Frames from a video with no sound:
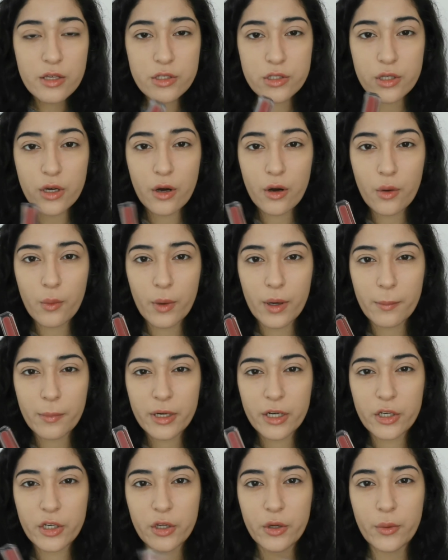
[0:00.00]
So what I'm
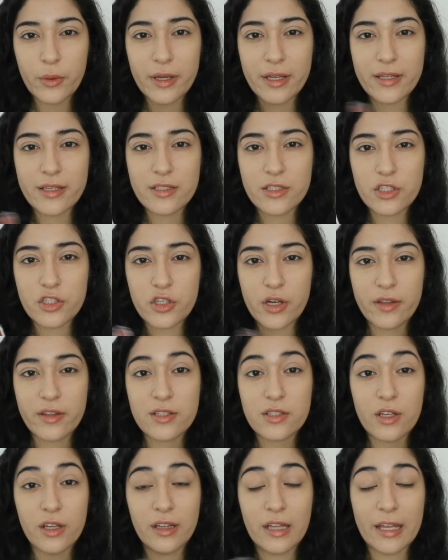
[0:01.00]
gonna do is try
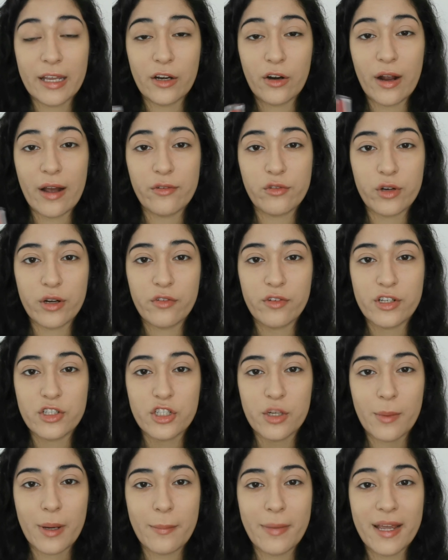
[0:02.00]
this on later after I
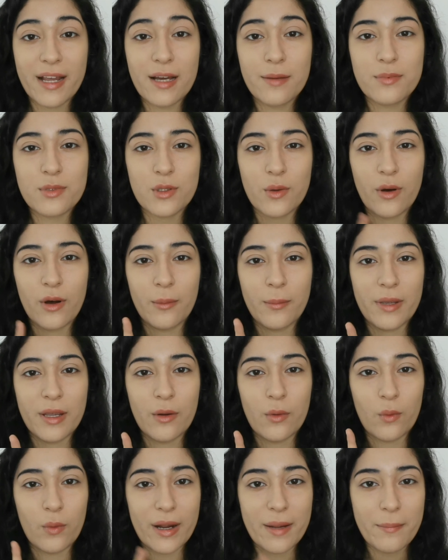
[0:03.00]
finish all my makeup, so I'll
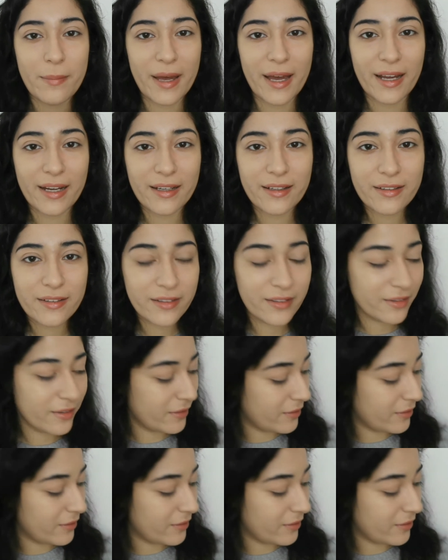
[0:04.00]
be right back.